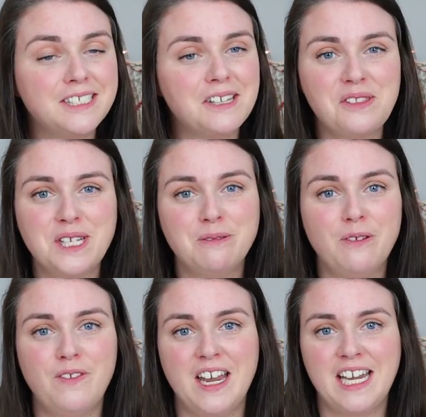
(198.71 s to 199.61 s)
so this
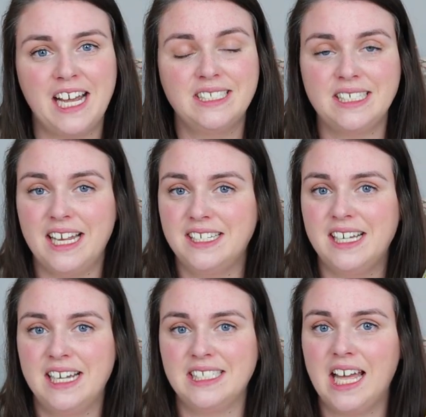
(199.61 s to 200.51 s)
will fit nicely
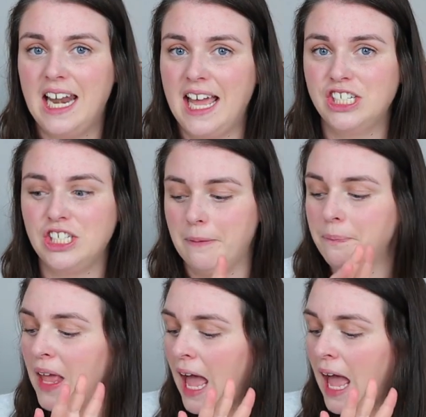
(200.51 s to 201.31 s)
into his collection.